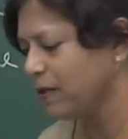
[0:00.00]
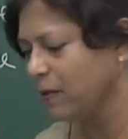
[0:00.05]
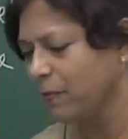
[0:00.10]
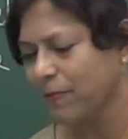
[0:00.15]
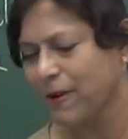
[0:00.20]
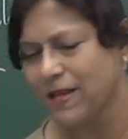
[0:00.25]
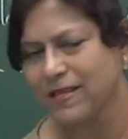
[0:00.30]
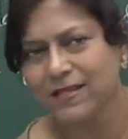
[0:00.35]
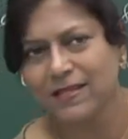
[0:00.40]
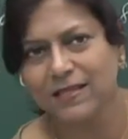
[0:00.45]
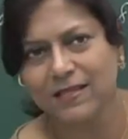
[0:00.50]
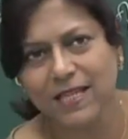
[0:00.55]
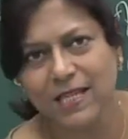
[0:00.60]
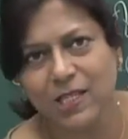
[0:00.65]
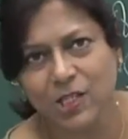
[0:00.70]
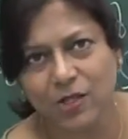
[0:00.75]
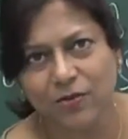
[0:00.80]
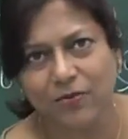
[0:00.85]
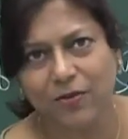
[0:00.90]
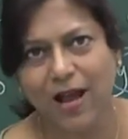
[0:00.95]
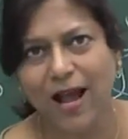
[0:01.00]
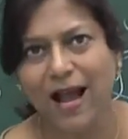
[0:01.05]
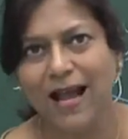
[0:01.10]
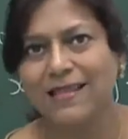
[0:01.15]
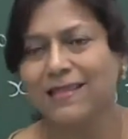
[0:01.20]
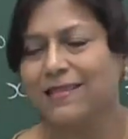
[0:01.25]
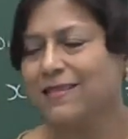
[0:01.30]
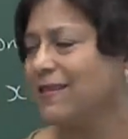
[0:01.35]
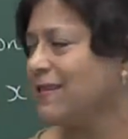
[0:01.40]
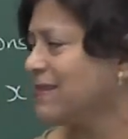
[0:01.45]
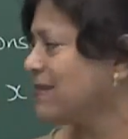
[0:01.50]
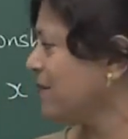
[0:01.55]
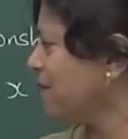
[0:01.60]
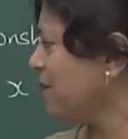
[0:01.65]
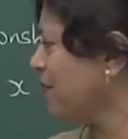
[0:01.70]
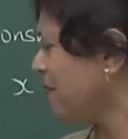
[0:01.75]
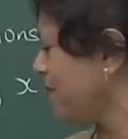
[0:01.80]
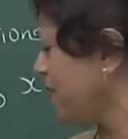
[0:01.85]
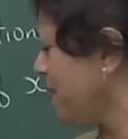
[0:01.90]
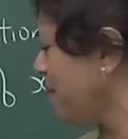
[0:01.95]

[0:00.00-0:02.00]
you, presentation, your answers are very